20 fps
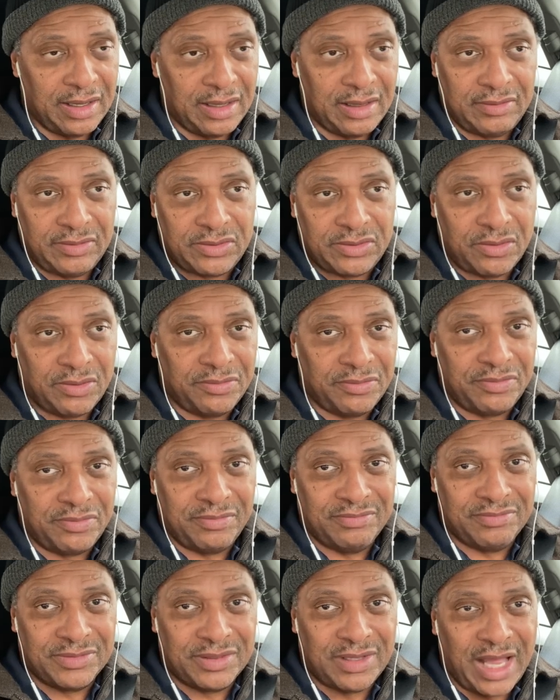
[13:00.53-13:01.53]
sort of
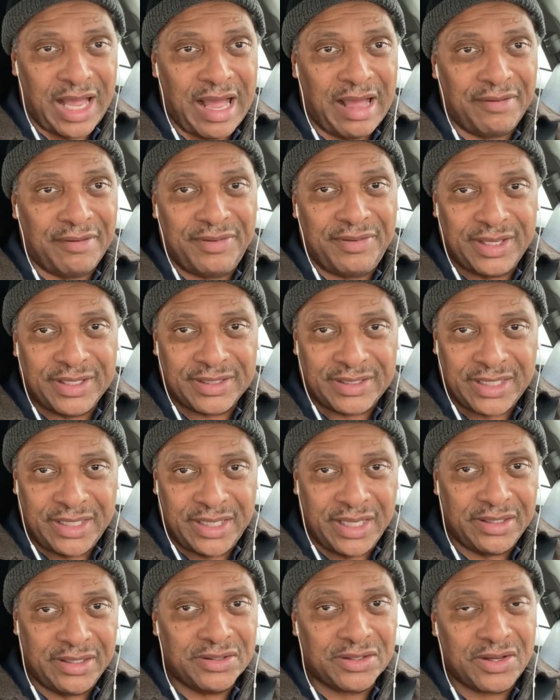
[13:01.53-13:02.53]
obvious and
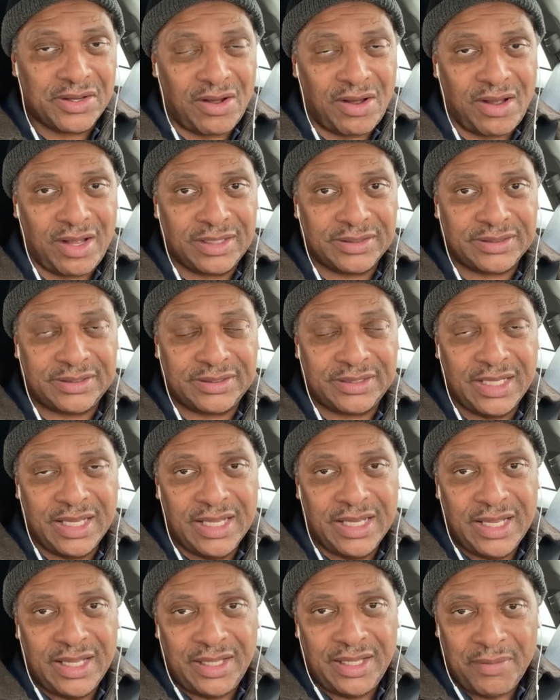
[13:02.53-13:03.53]
hidden costs.
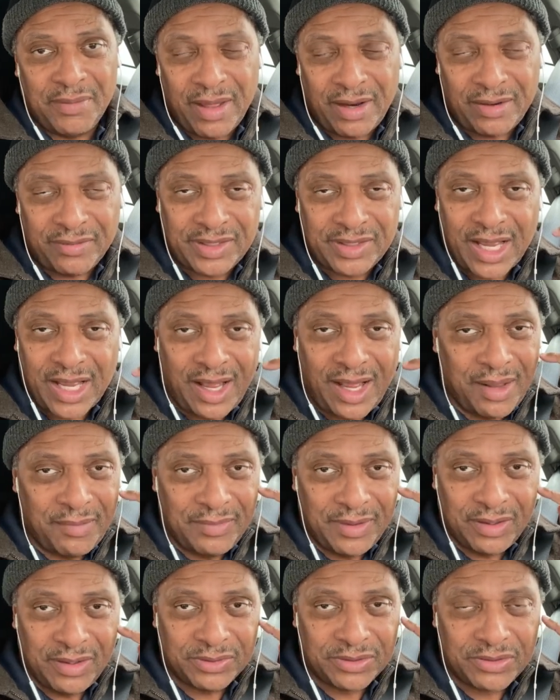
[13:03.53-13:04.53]
The amount of
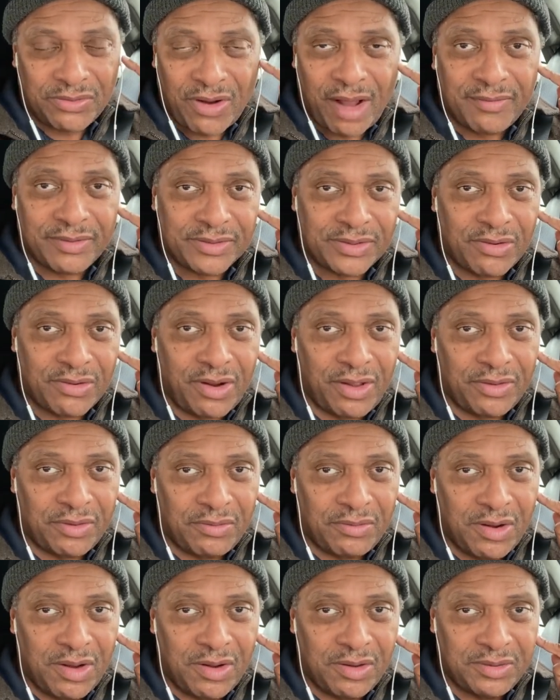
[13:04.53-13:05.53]
time those drivers are on the
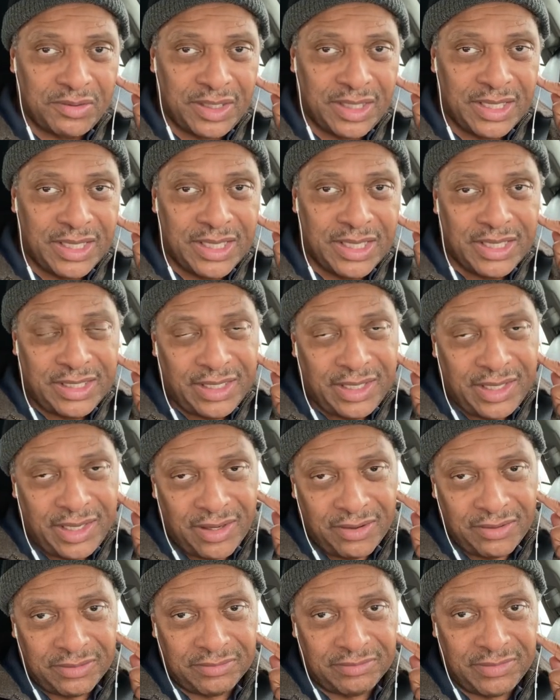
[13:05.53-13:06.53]
road, you
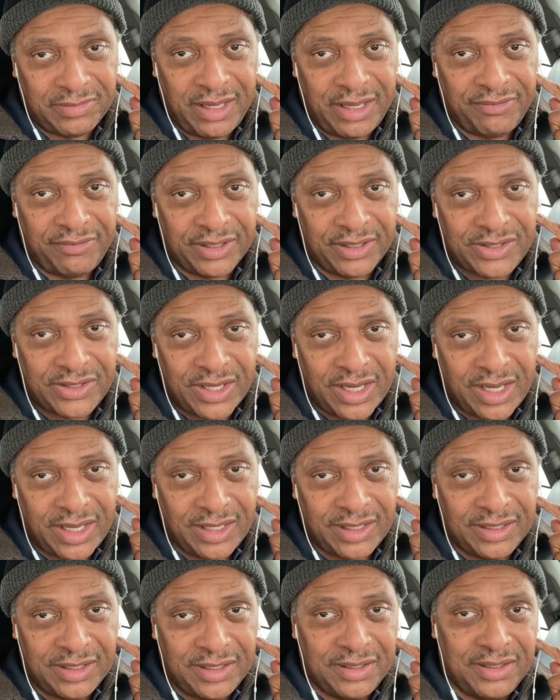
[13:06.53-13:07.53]
know, if it's
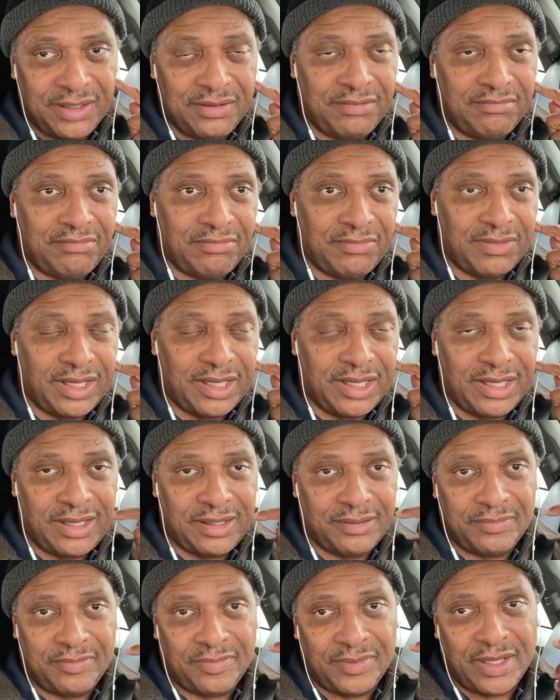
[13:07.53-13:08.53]

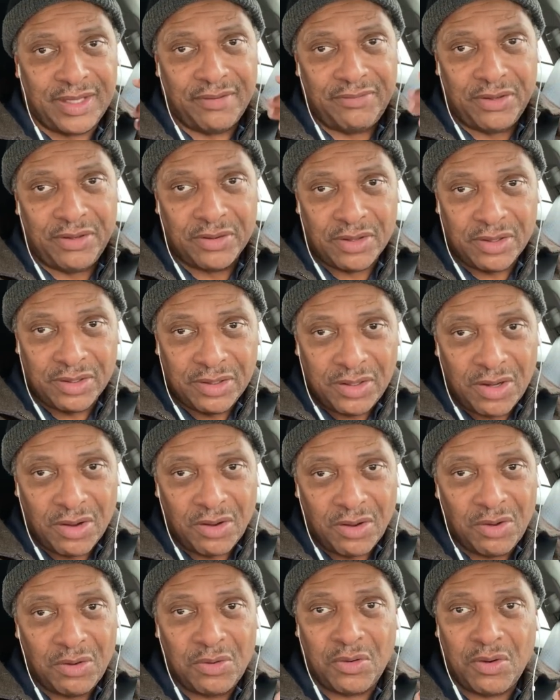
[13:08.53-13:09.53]
if you can
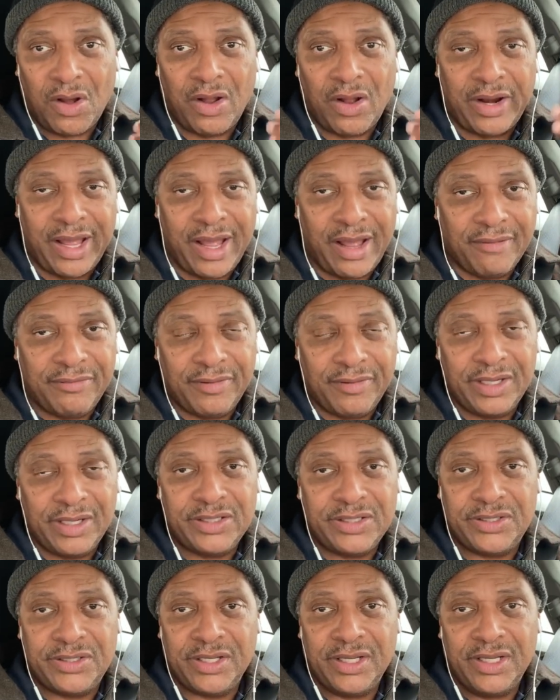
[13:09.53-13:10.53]
go on
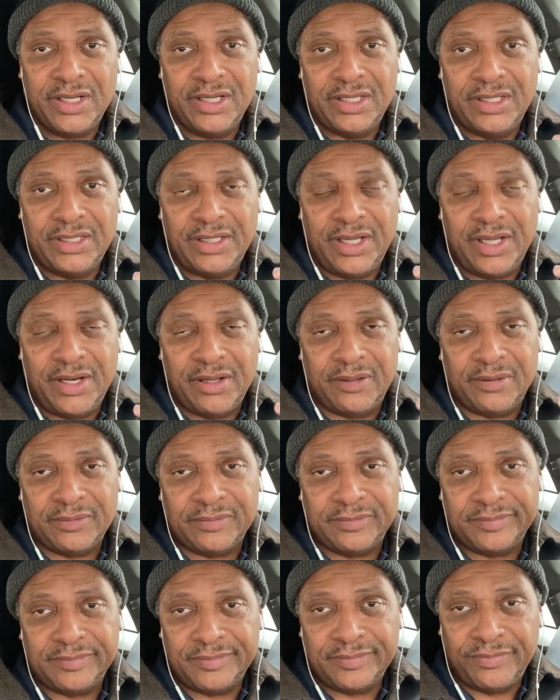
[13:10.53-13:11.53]
average, you
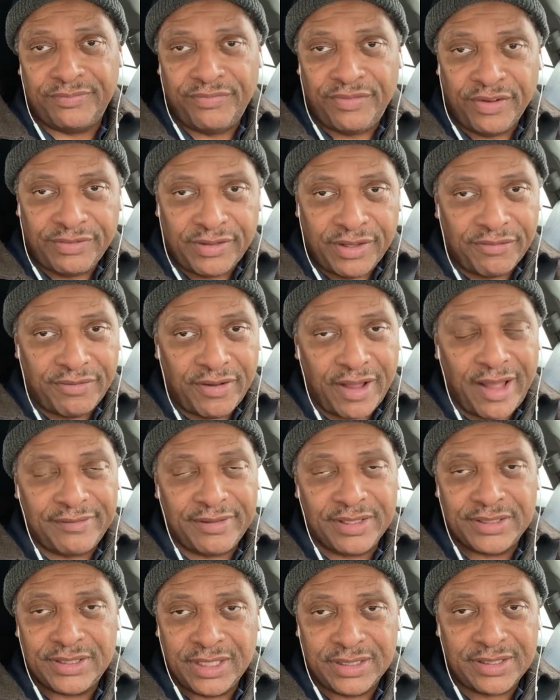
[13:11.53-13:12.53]
know, 55
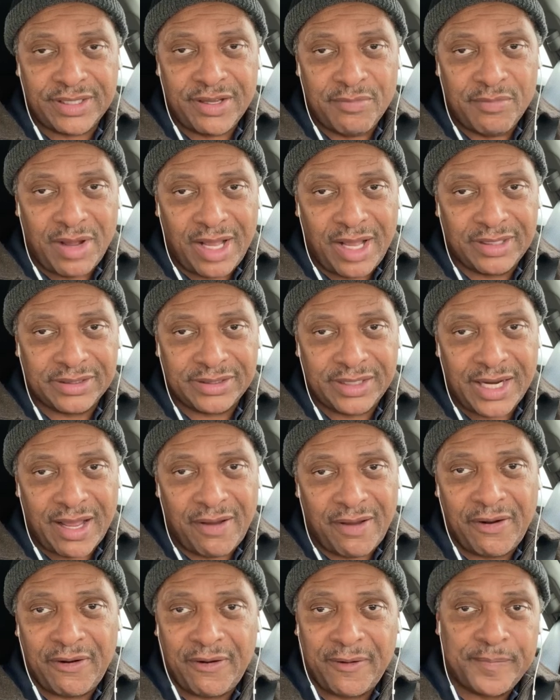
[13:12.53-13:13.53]
to 60 miles an
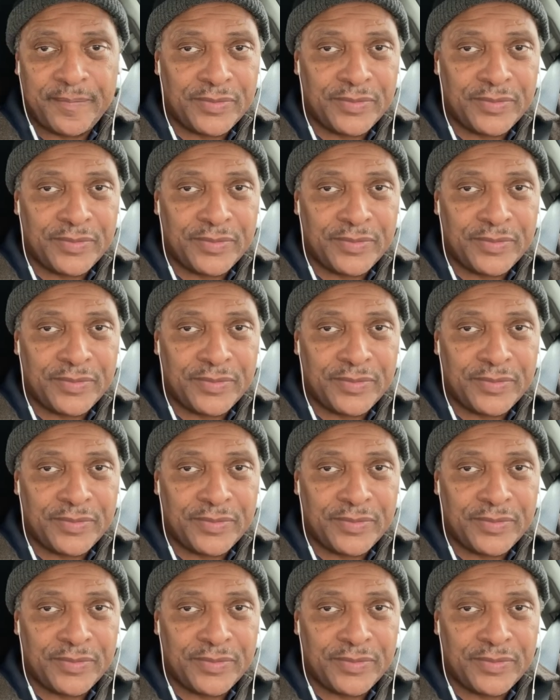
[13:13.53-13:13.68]
hour